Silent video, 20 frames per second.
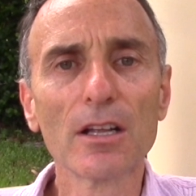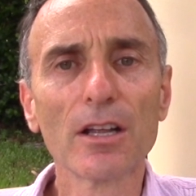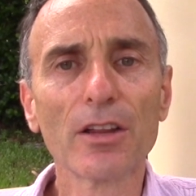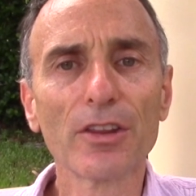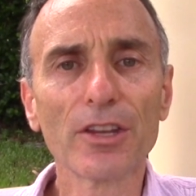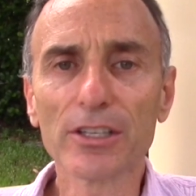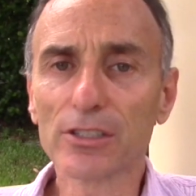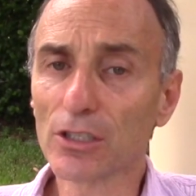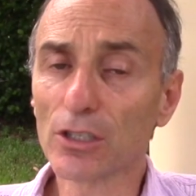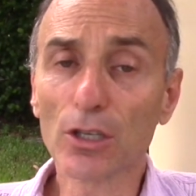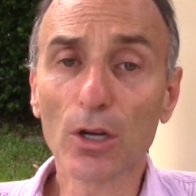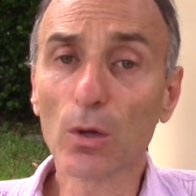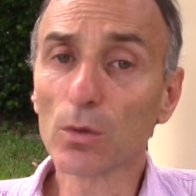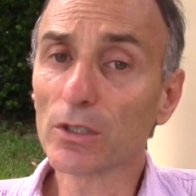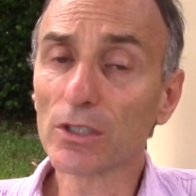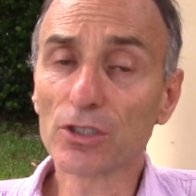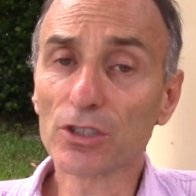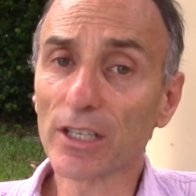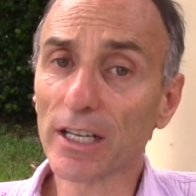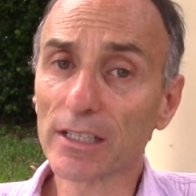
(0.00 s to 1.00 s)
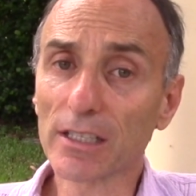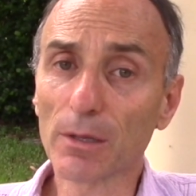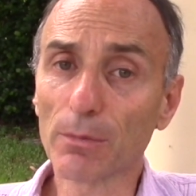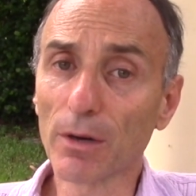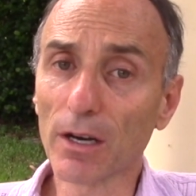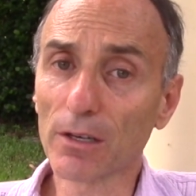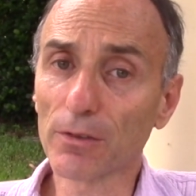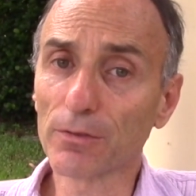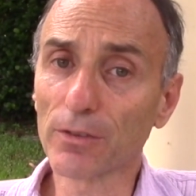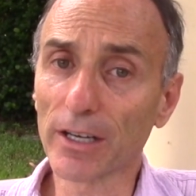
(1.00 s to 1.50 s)
These are the only genetically
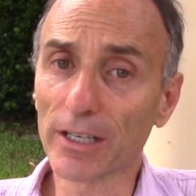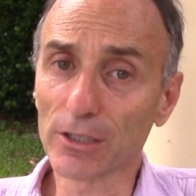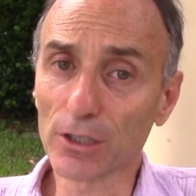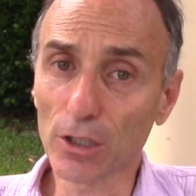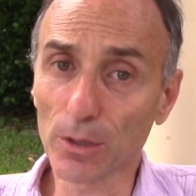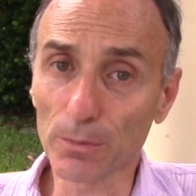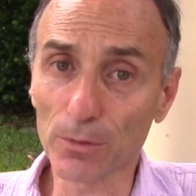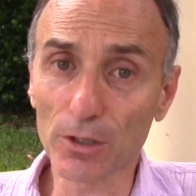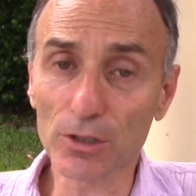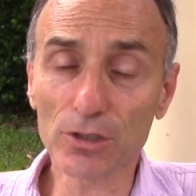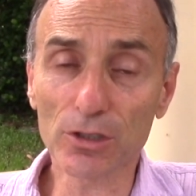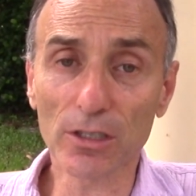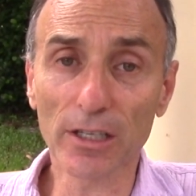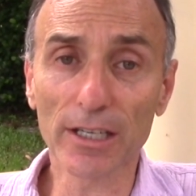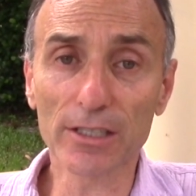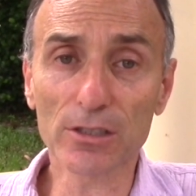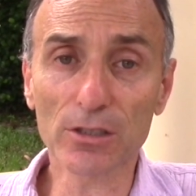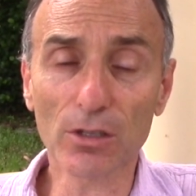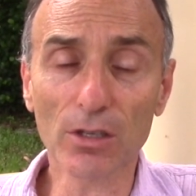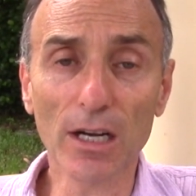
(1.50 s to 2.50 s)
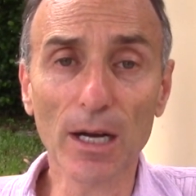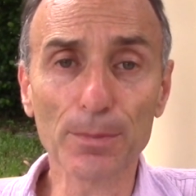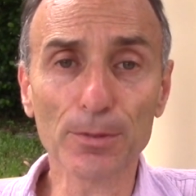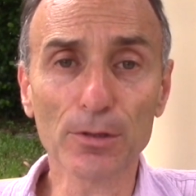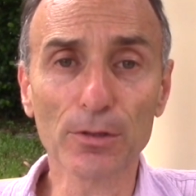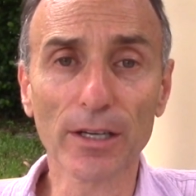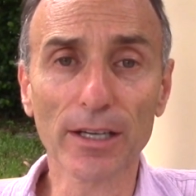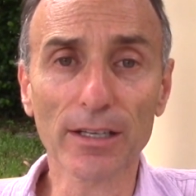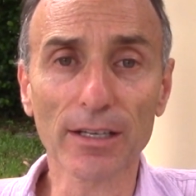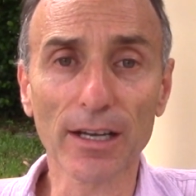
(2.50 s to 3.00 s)
modified commercialized crops
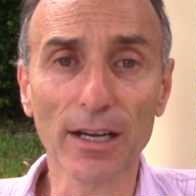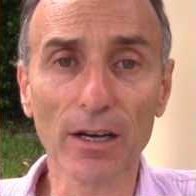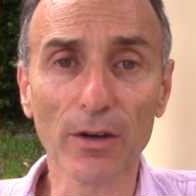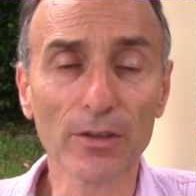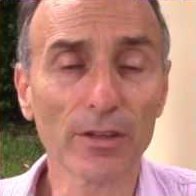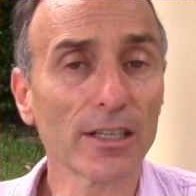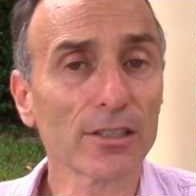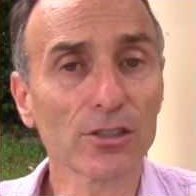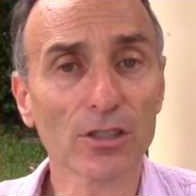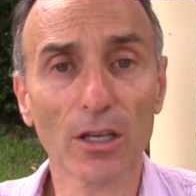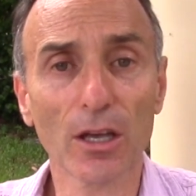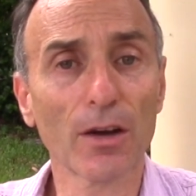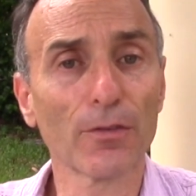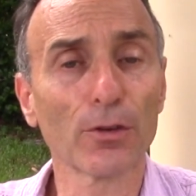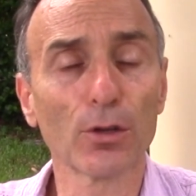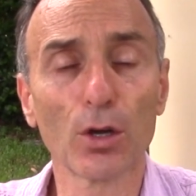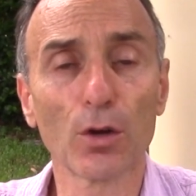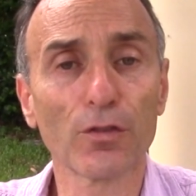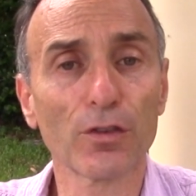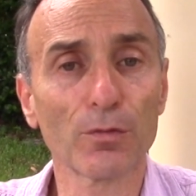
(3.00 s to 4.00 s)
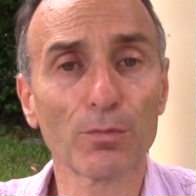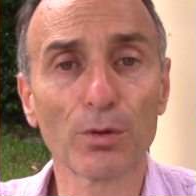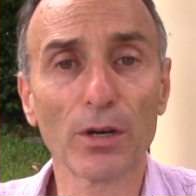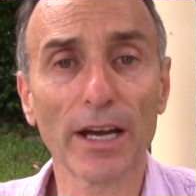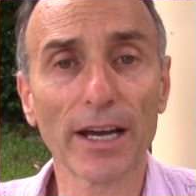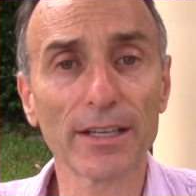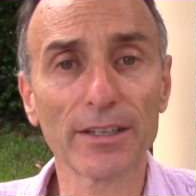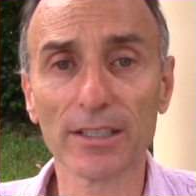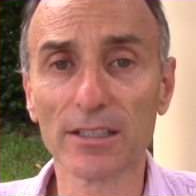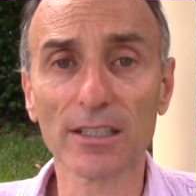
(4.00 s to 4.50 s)
right now. And let's say you have a loaf of
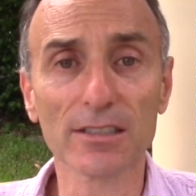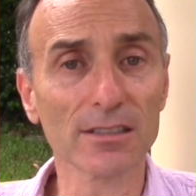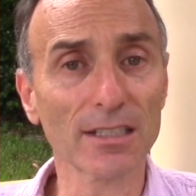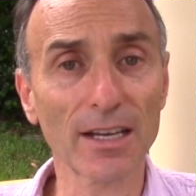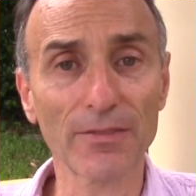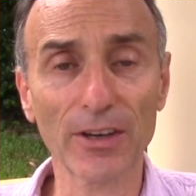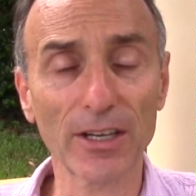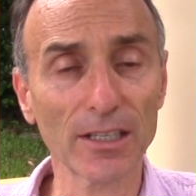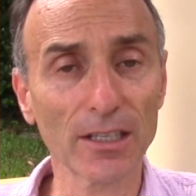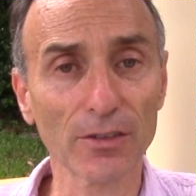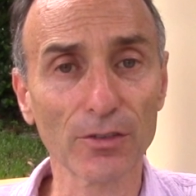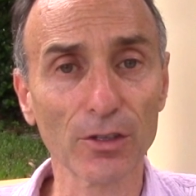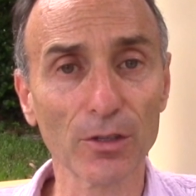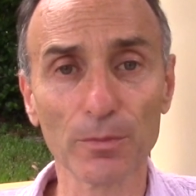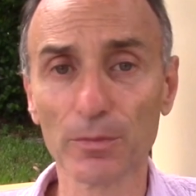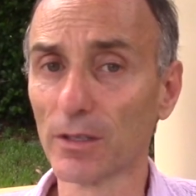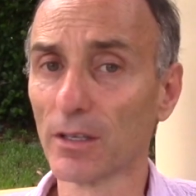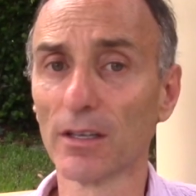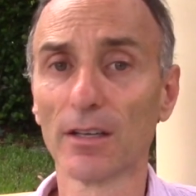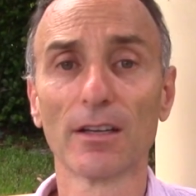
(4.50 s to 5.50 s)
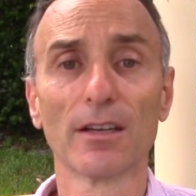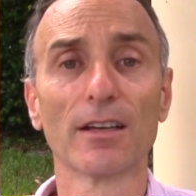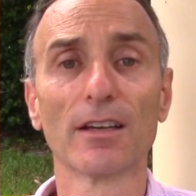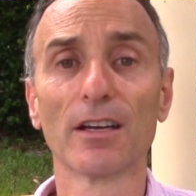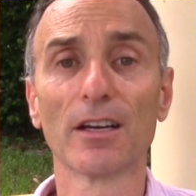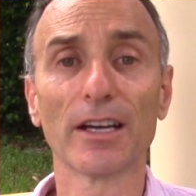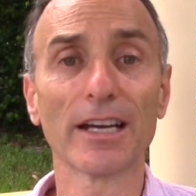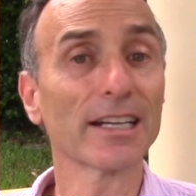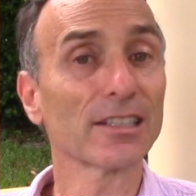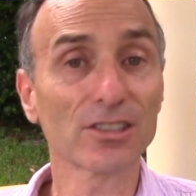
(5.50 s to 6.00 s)
bread that doesn't have any of them.
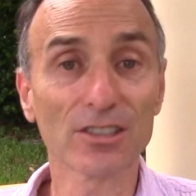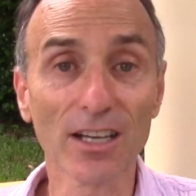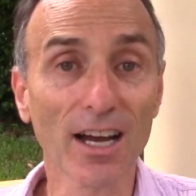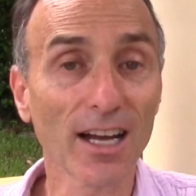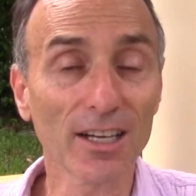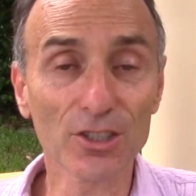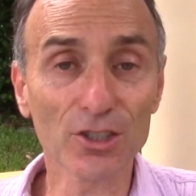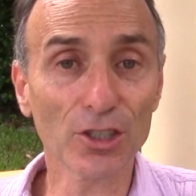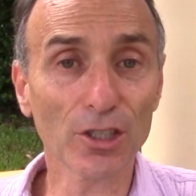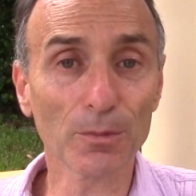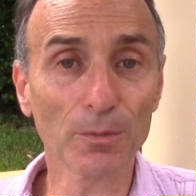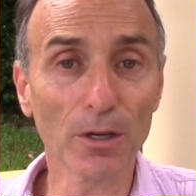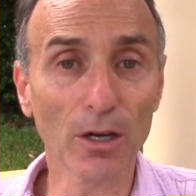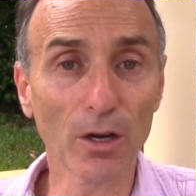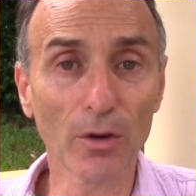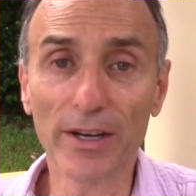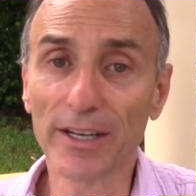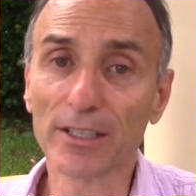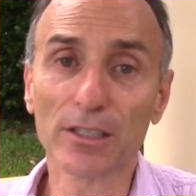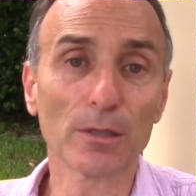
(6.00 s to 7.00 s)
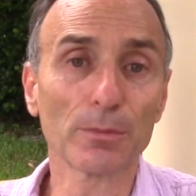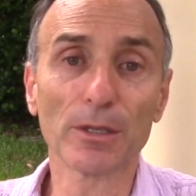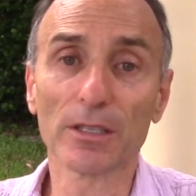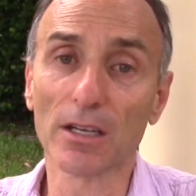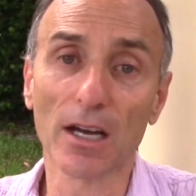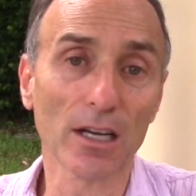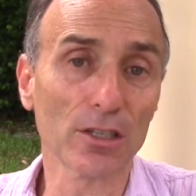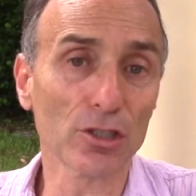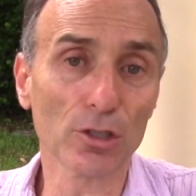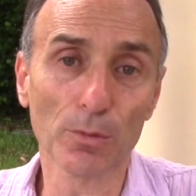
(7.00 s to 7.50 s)
It's non-GMO and it could be
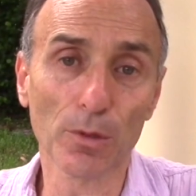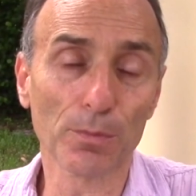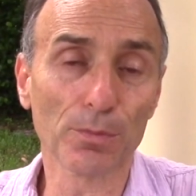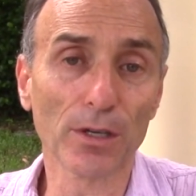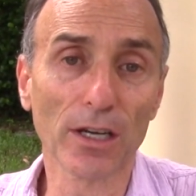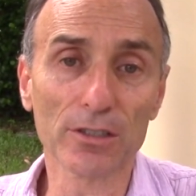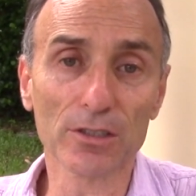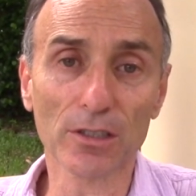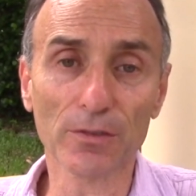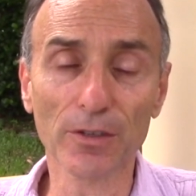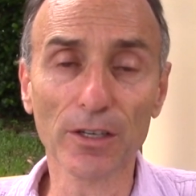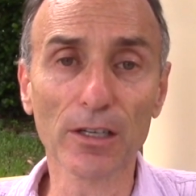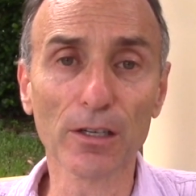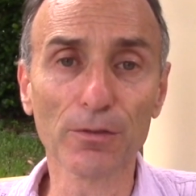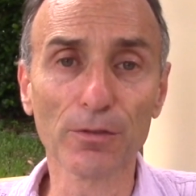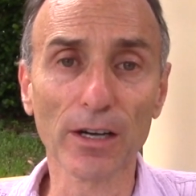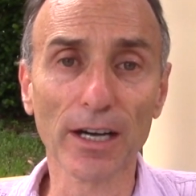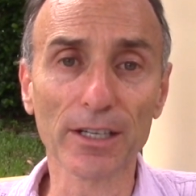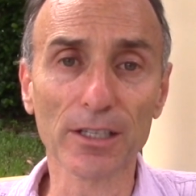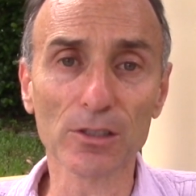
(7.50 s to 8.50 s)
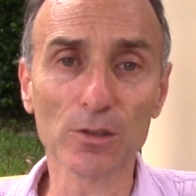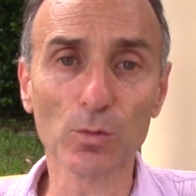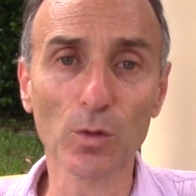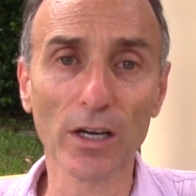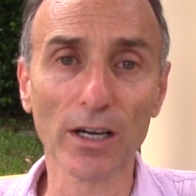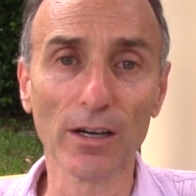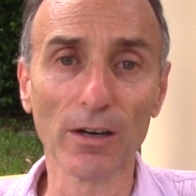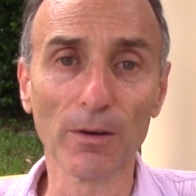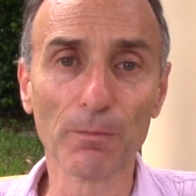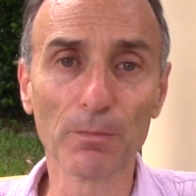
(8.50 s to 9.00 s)
non-GMO project verified as
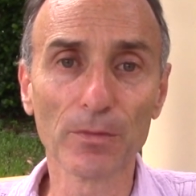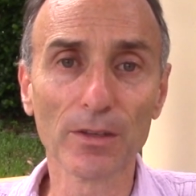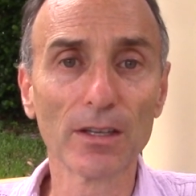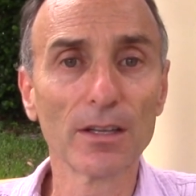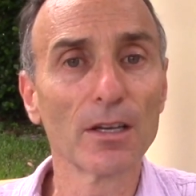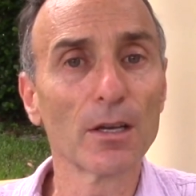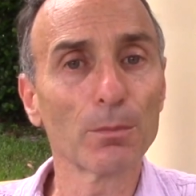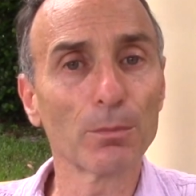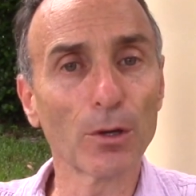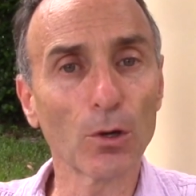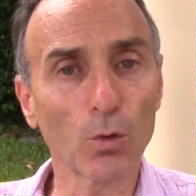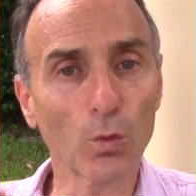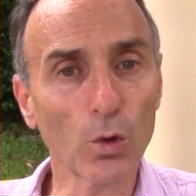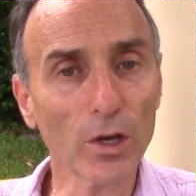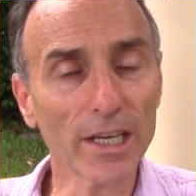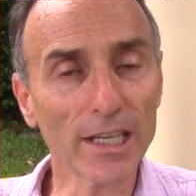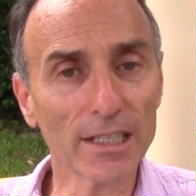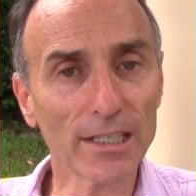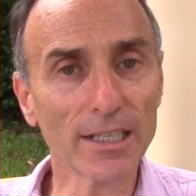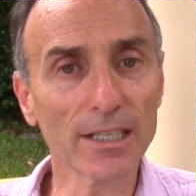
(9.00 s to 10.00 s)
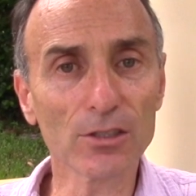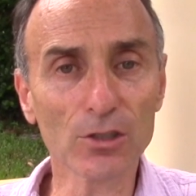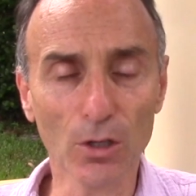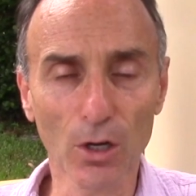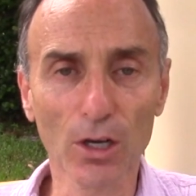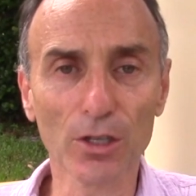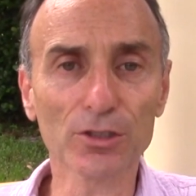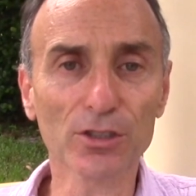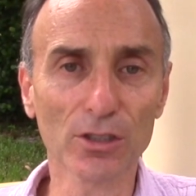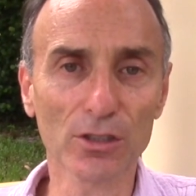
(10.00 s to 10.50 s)
well. But wheat is
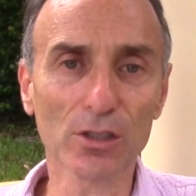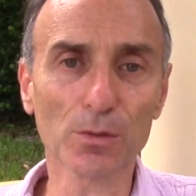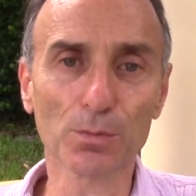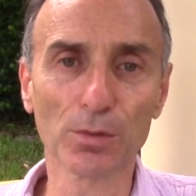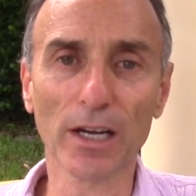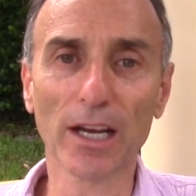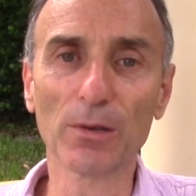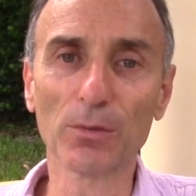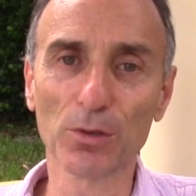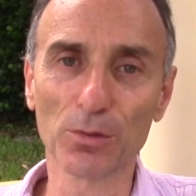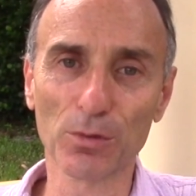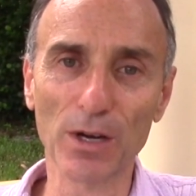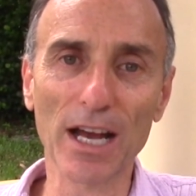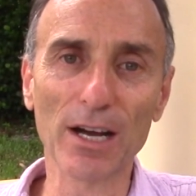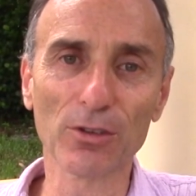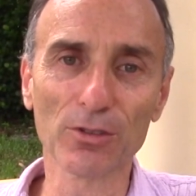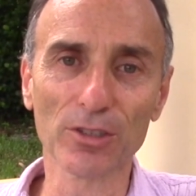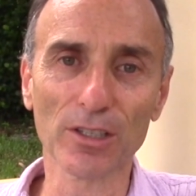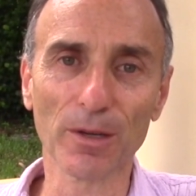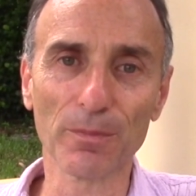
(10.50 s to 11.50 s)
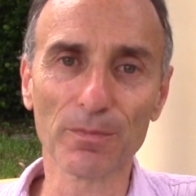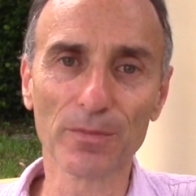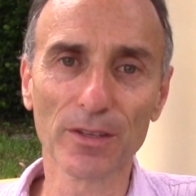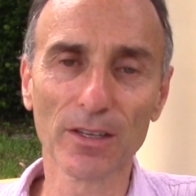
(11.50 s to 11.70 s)
also sprayed with Roundup.